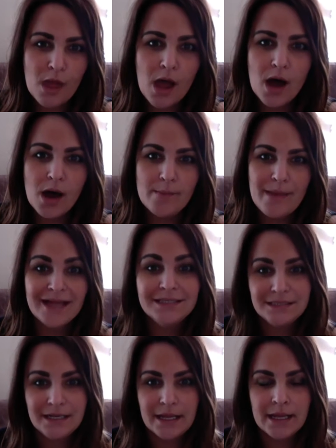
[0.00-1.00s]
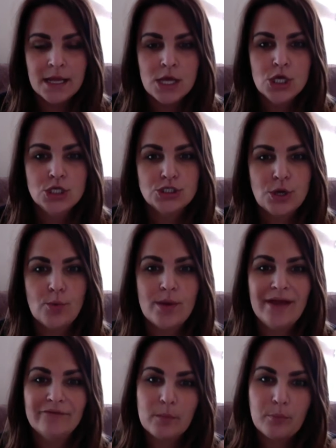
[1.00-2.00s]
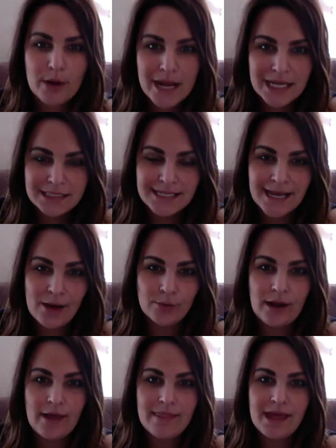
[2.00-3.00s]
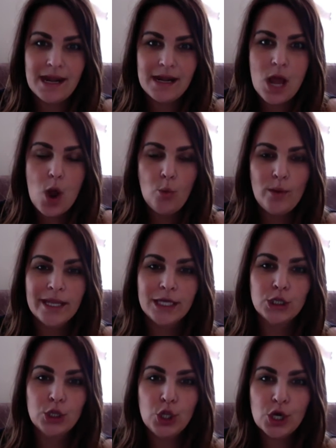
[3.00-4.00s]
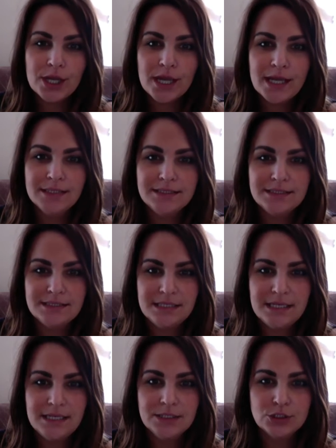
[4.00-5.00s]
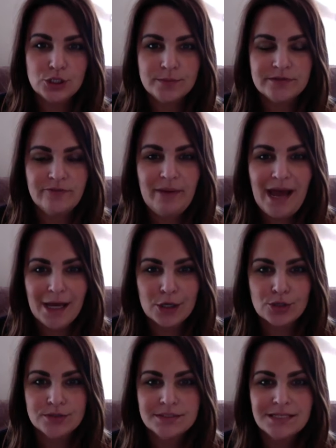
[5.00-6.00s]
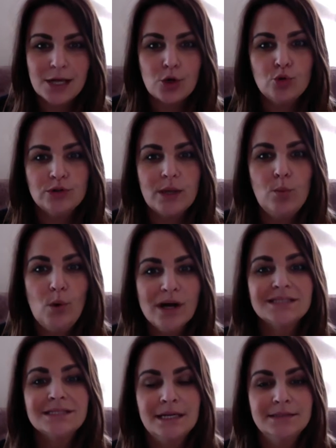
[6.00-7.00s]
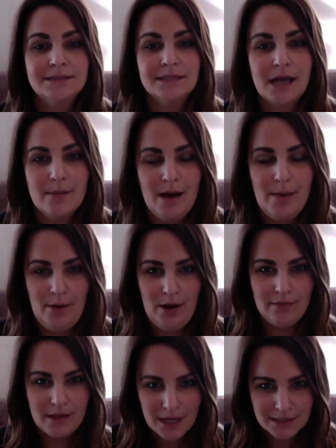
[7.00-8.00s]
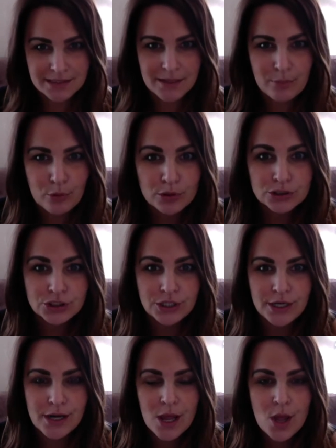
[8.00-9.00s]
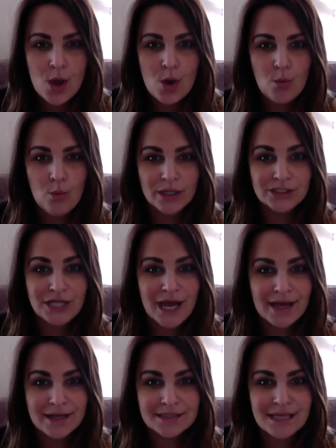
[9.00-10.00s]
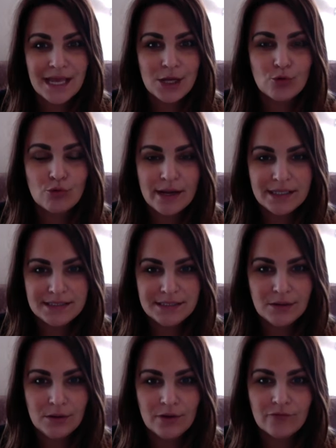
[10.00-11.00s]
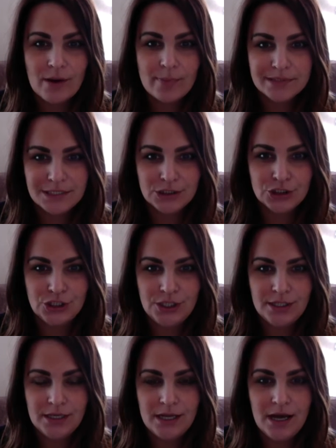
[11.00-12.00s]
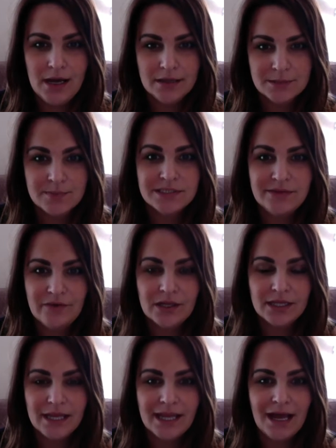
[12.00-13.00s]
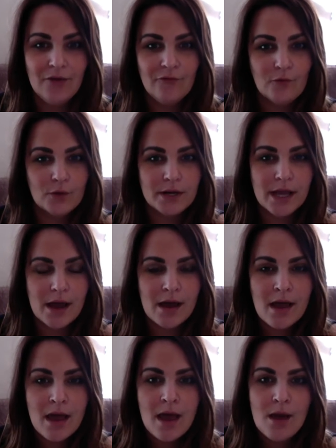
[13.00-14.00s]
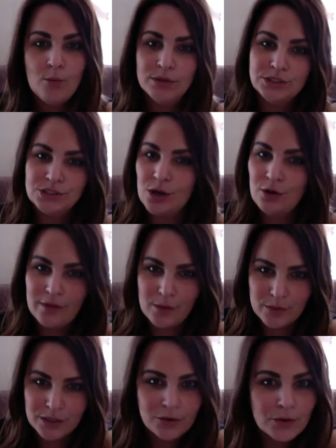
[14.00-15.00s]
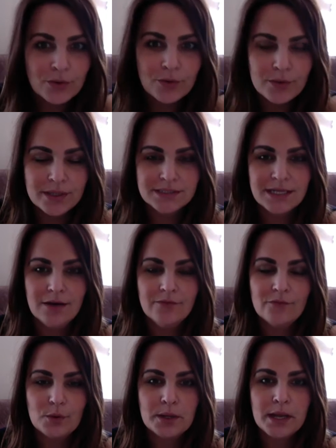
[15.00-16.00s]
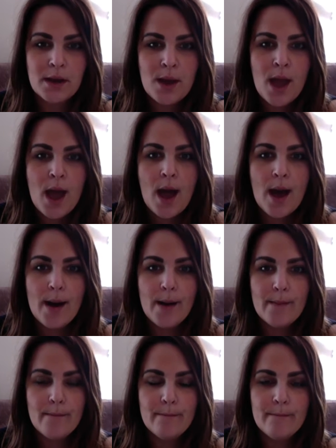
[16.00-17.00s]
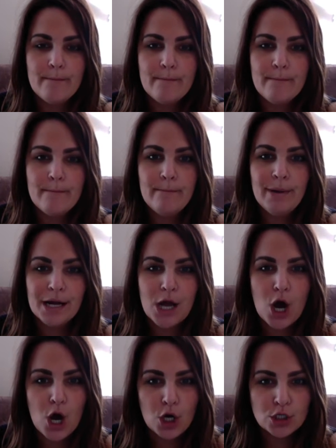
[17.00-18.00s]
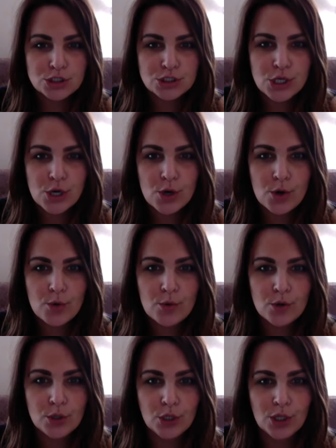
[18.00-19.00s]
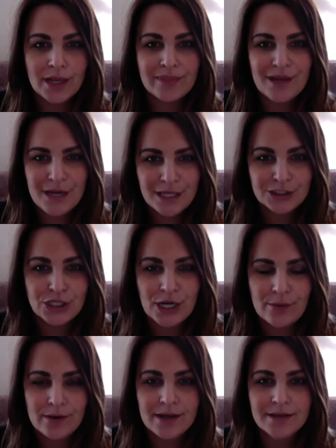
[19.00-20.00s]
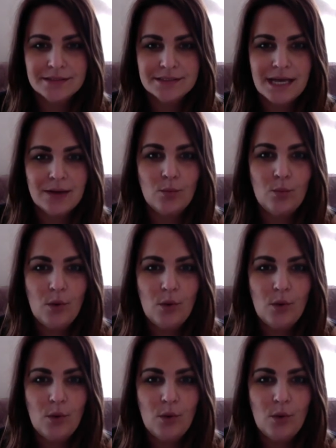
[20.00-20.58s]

entity. So we have to break it down, and then we can look and see in terms of patterns, not only what tends to come up on the essay portion, which has a great deal of repetition, specifically in California, which is all that we do is California. But also look at the niche areas and